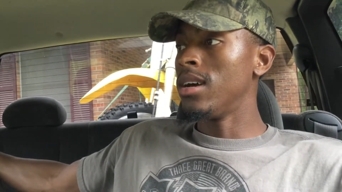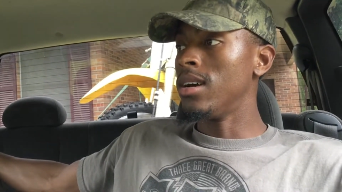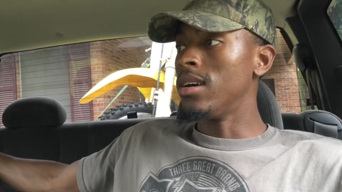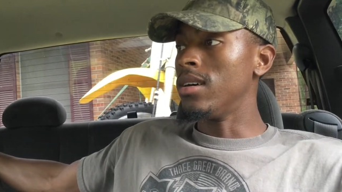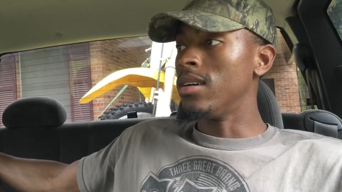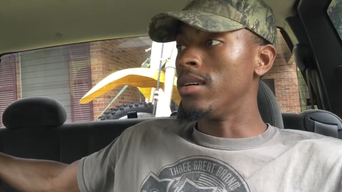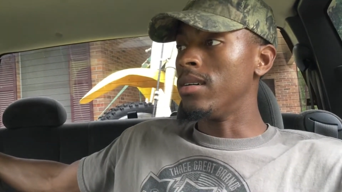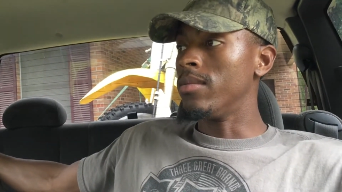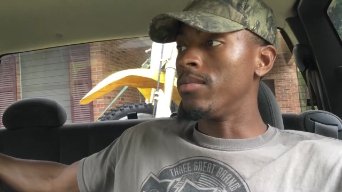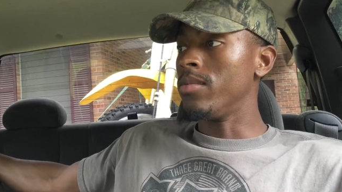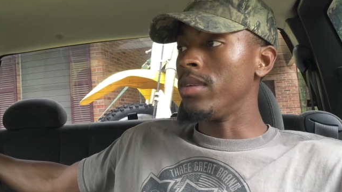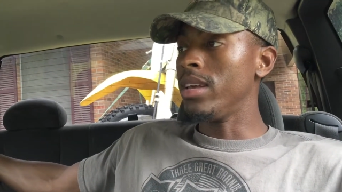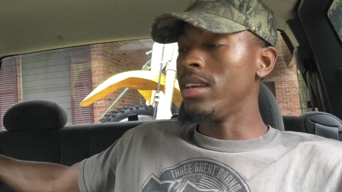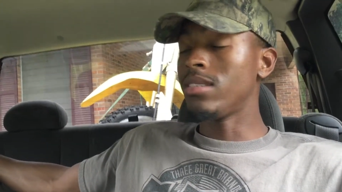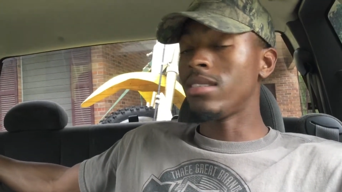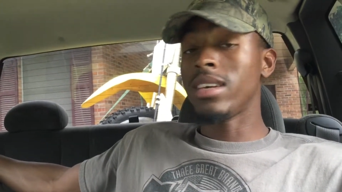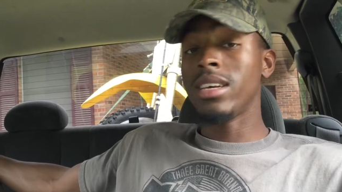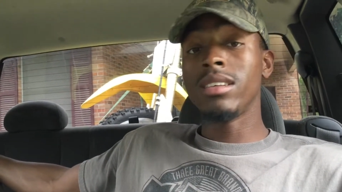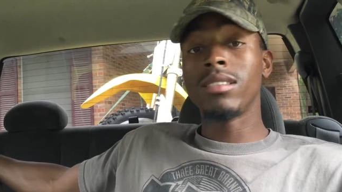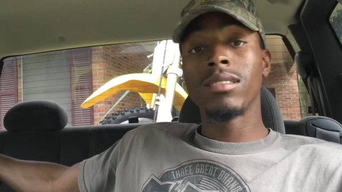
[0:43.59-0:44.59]
Uh,
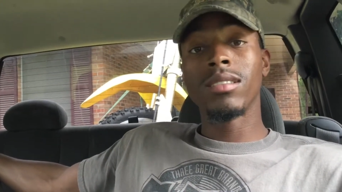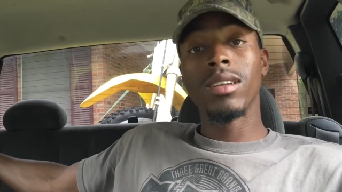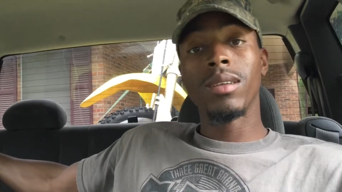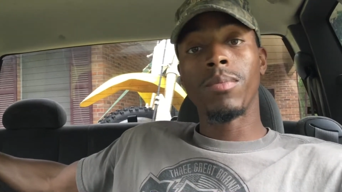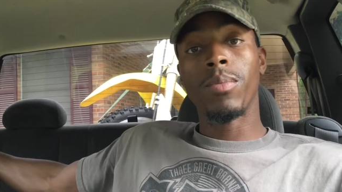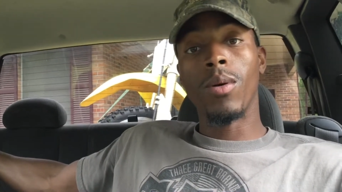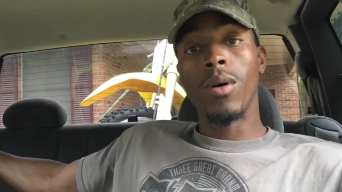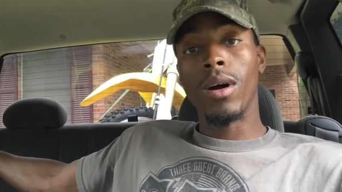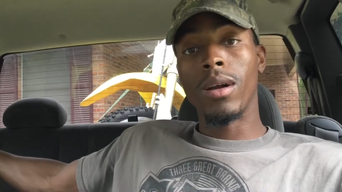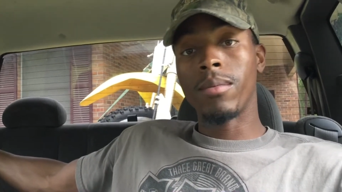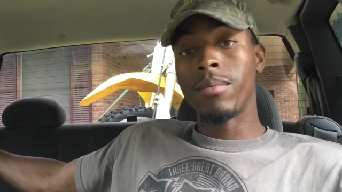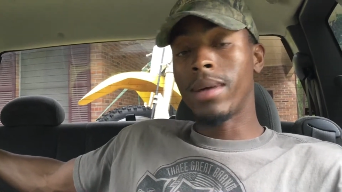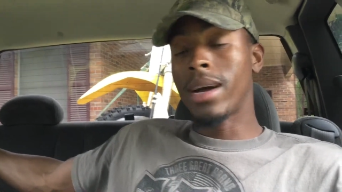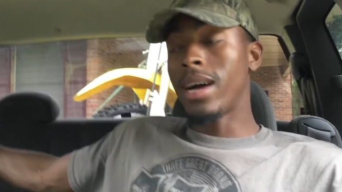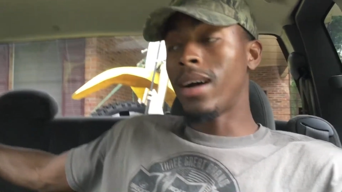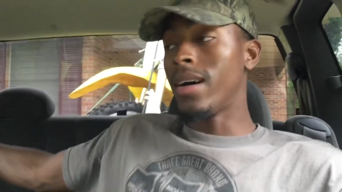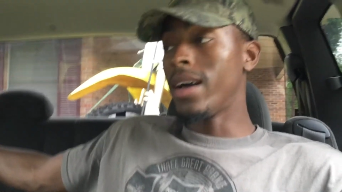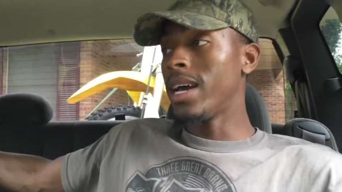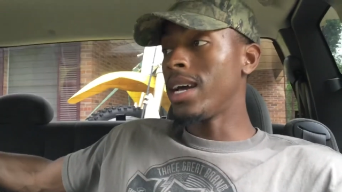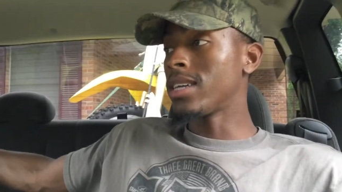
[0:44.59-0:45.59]
it's easier to part them
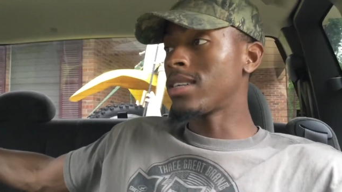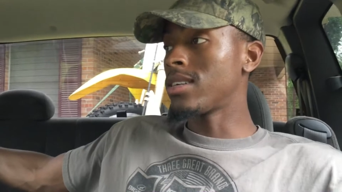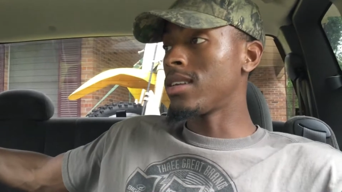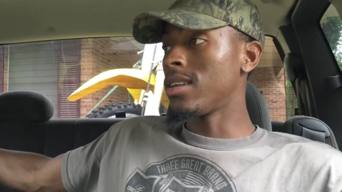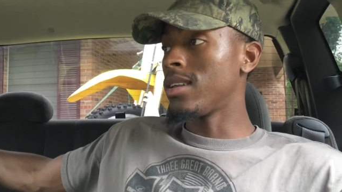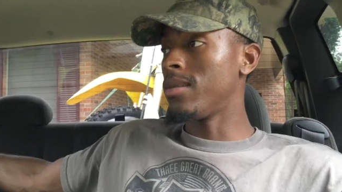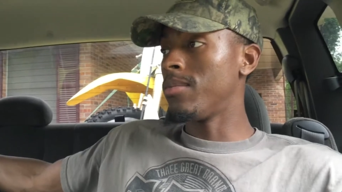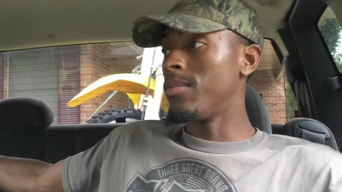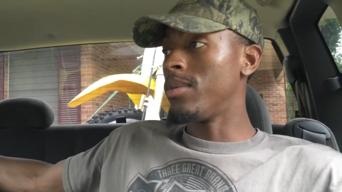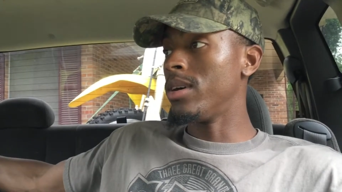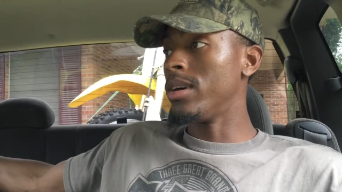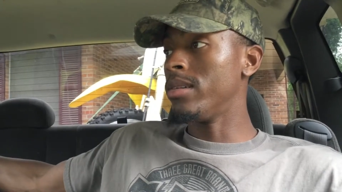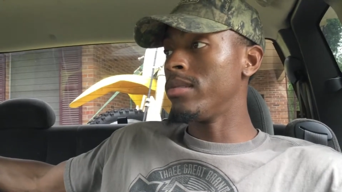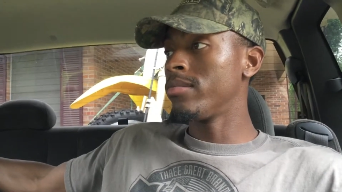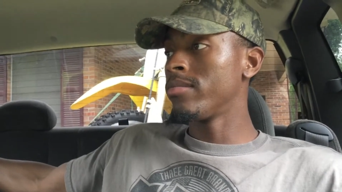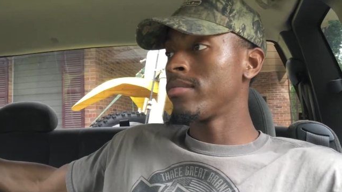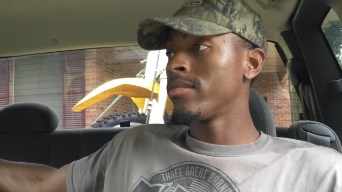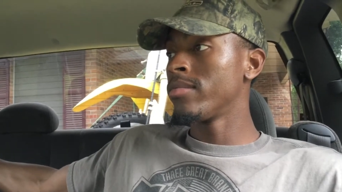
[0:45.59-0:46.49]
out actually, but